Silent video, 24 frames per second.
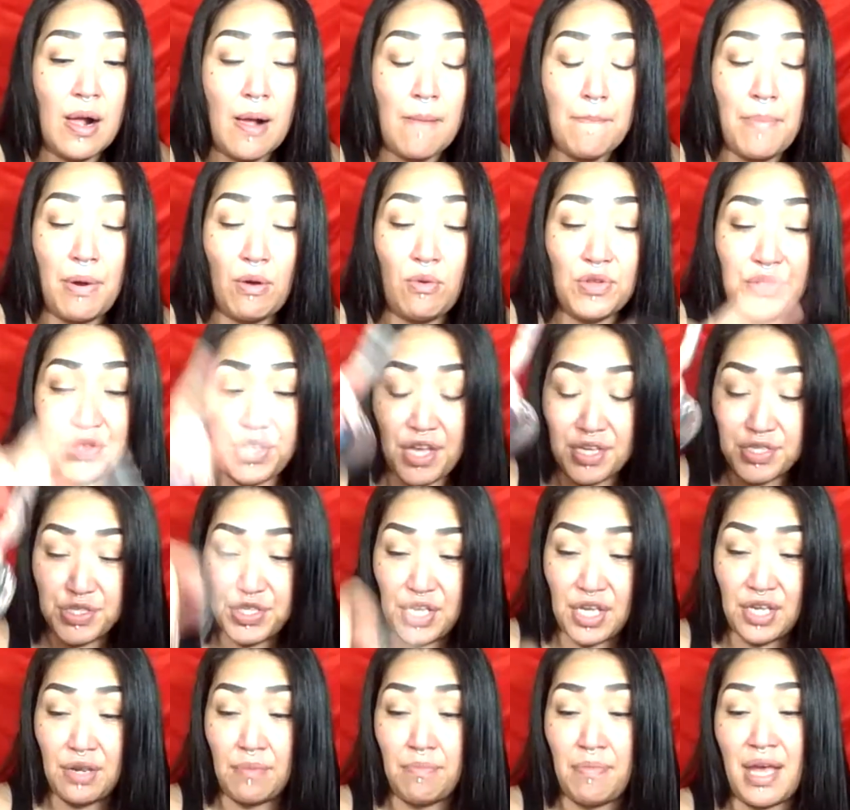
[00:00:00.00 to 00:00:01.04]
But with the
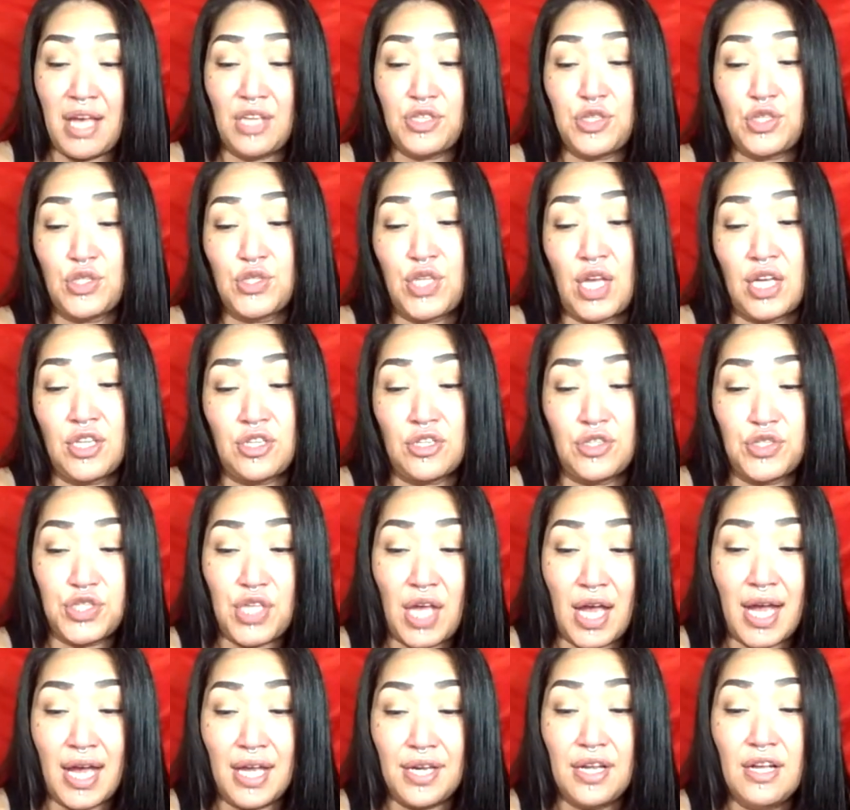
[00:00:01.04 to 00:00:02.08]
Ascended Masters on your
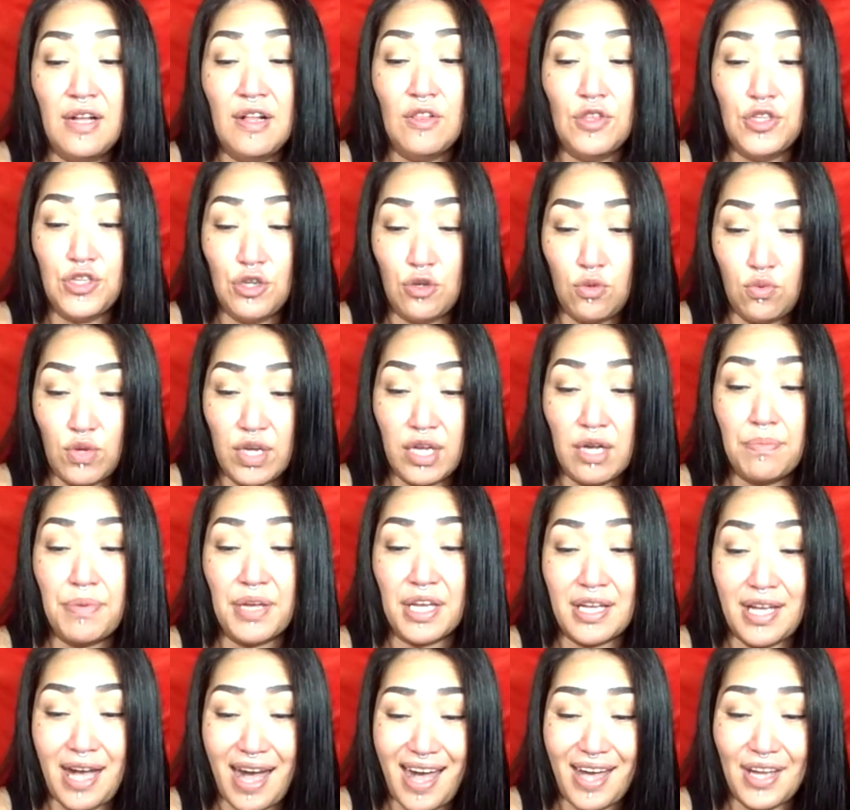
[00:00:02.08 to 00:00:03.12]
side, you will be
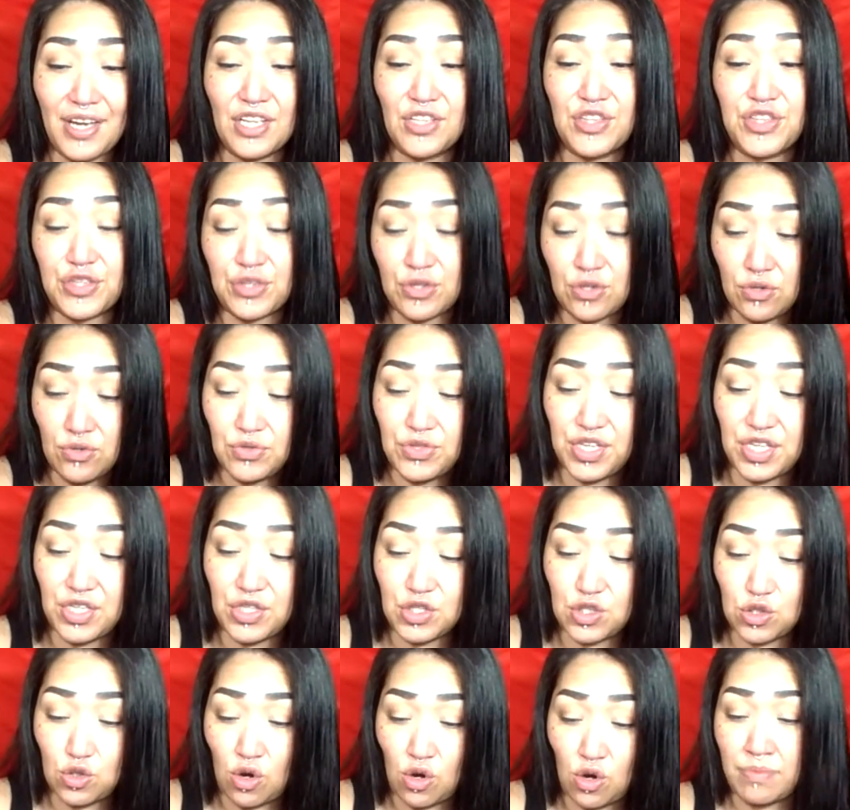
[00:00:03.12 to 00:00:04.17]
guided through these
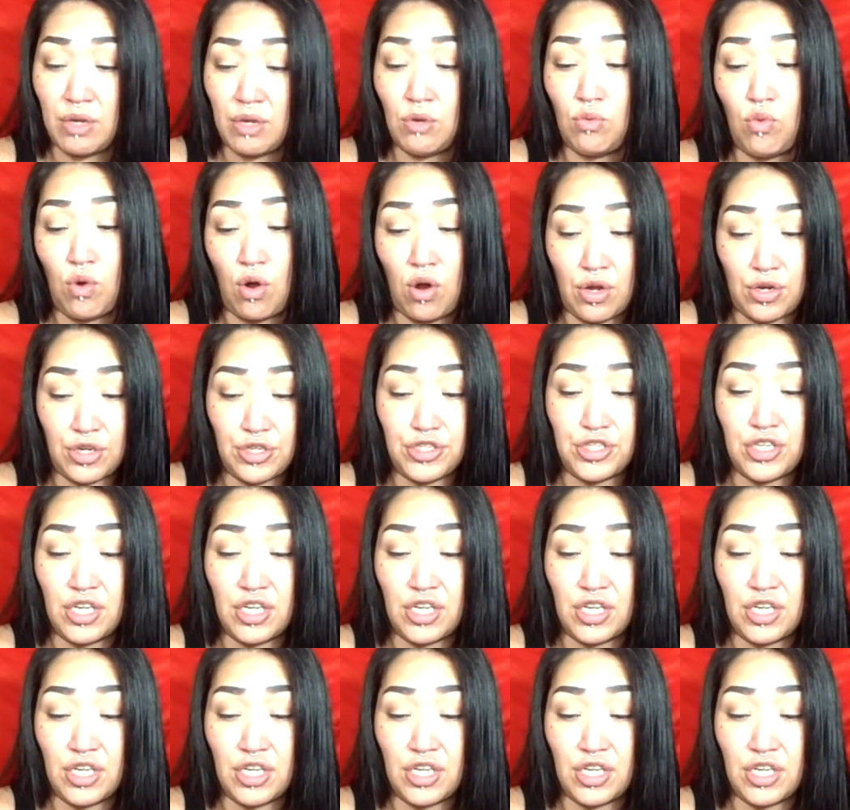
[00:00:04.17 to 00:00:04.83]
stormy waters.